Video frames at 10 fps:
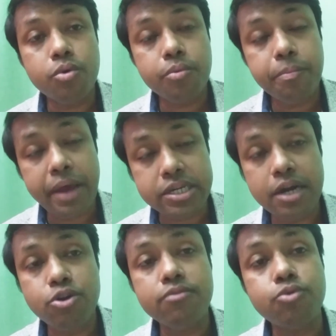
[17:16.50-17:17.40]

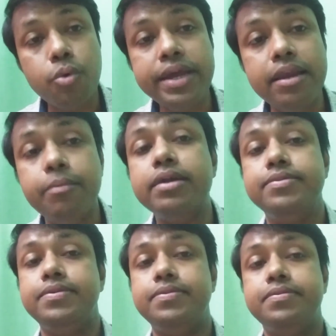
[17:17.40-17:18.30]
patient of chronic liver
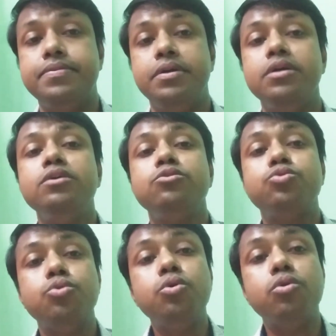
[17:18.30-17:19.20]
disease.
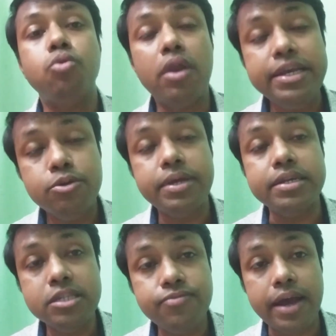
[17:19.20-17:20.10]
So knowledge of the
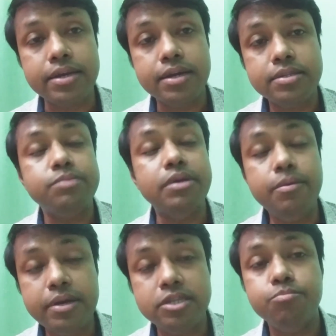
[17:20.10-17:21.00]
risk factors is very
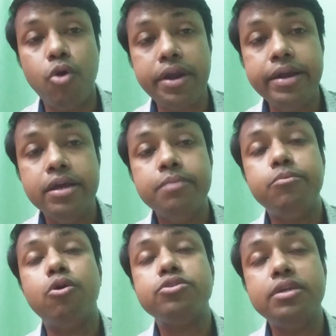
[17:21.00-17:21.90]
much important,
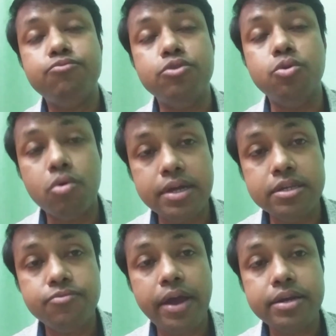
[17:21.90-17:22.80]
because if we know the
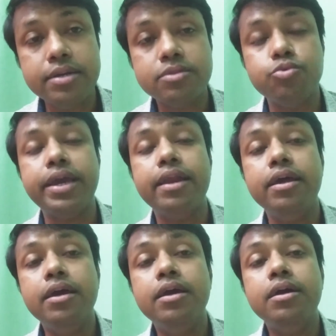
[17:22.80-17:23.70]
risk factors we can
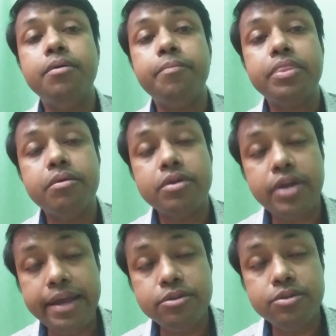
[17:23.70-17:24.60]

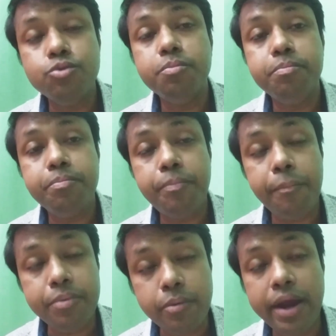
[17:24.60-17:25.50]
try to
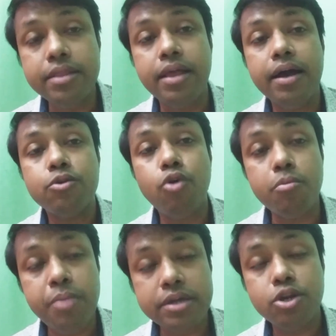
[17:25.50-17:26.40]
prevent the
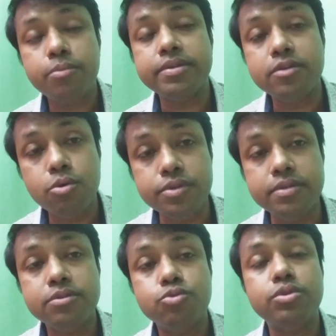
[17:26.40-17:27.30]
conversion of the
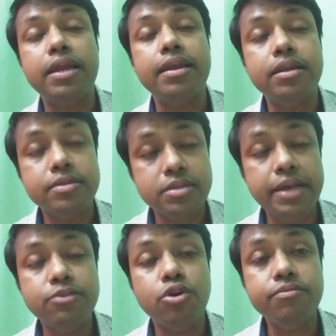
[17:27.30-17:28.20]
cirrhosis to the
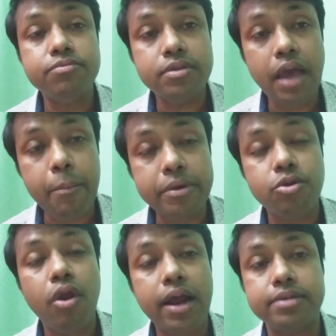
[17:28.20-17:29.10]
stage of
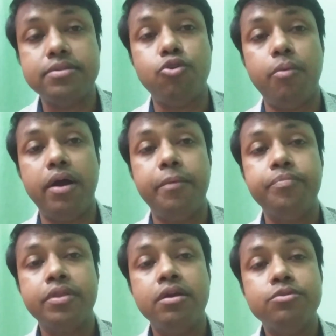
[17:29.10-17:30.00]
hepatocellular carcinoma.
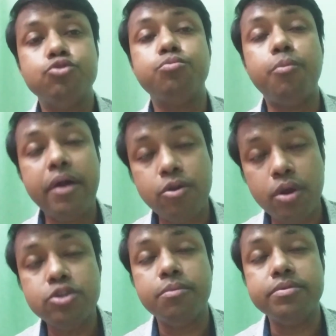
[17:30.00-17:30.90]
So proper
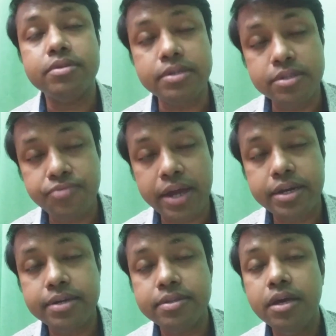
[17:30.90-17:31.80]
knowledge of the risk factors